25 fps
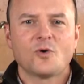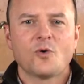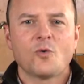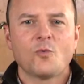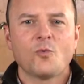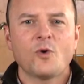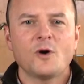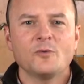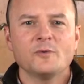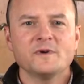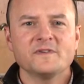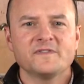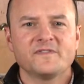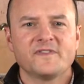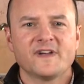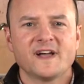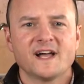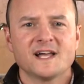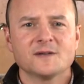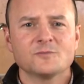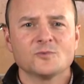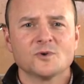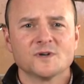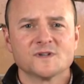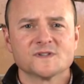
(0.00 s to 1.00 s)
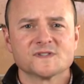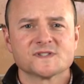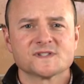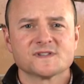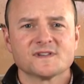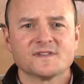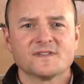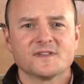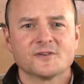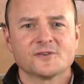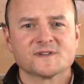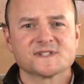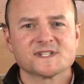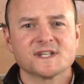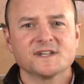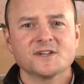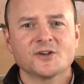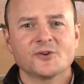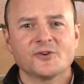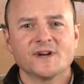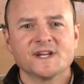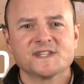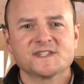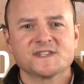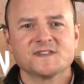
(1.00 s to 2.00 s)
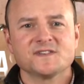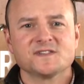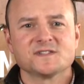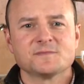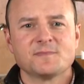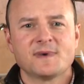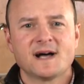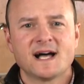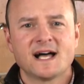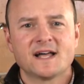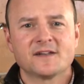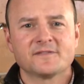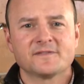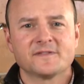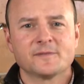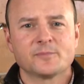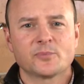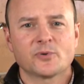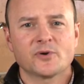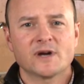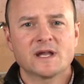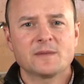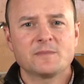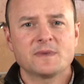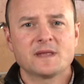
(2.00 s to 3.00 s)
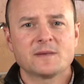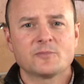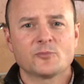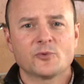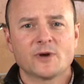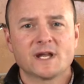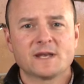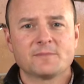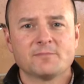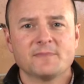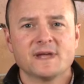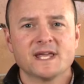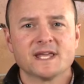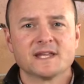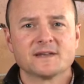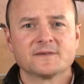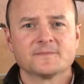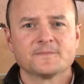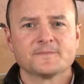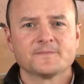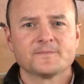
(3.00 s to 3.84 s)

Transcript: What we found was there is increasing demand for premium red meat.